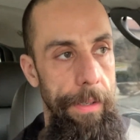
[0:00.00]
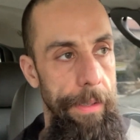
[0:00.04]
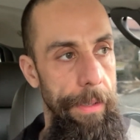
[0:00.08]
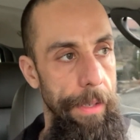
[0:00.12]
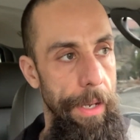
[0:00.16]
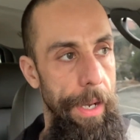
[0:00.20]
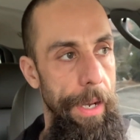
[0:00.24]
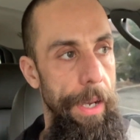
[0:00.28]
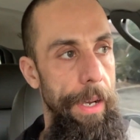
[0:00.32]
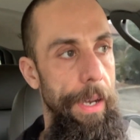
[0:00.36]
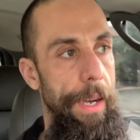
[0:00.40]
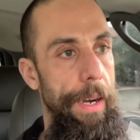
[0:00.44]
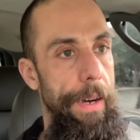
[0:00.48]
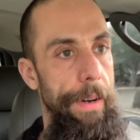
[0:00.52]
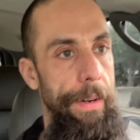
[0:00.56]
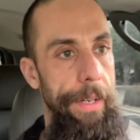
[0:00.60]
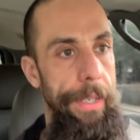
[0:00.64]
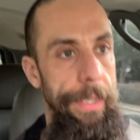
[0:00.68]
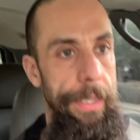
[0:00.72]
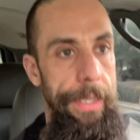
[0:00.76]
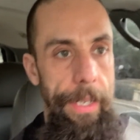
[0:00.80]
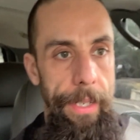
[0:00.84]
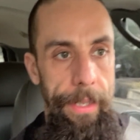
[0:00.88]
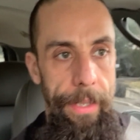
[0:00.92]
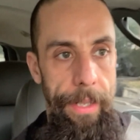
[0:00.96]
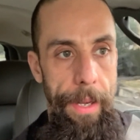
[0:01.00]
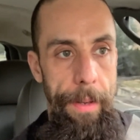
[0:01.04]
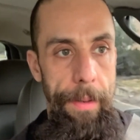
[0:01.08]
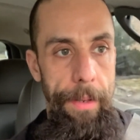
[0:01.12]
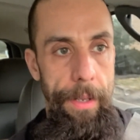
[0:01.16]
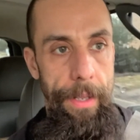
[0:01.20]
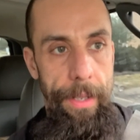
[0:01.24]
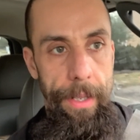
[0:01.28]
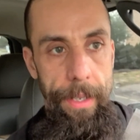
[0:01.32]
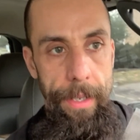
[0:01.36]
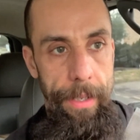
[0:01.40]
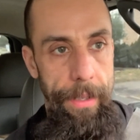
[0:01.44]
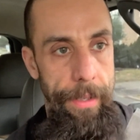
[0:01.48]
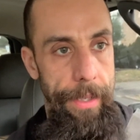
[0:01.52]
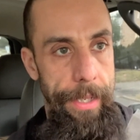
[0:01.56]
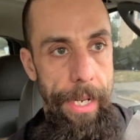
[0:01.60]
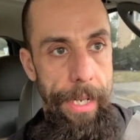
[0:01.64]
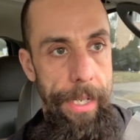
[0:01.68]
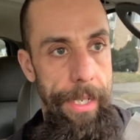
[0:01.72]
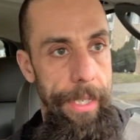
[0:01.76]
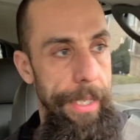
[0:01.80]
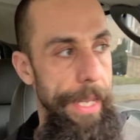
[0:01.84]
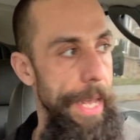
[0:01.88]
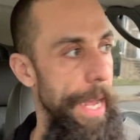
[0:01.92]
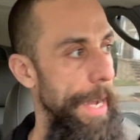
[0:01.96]
I already said that, they
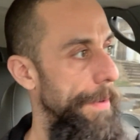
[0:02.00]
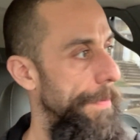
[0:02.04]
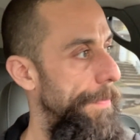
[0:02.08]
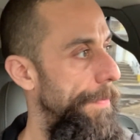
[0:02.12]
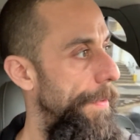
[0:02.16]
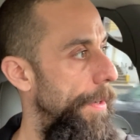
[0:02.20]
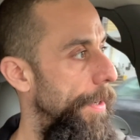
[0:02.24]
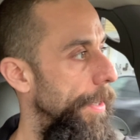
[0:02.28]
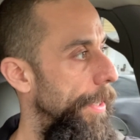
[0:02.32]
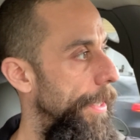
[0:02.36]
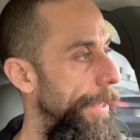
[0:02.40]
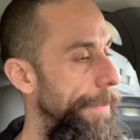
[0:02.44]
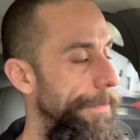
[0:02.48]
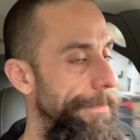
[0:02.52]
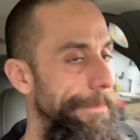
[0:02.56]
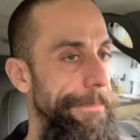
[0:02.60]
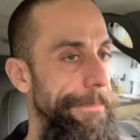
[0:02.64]
just act funky.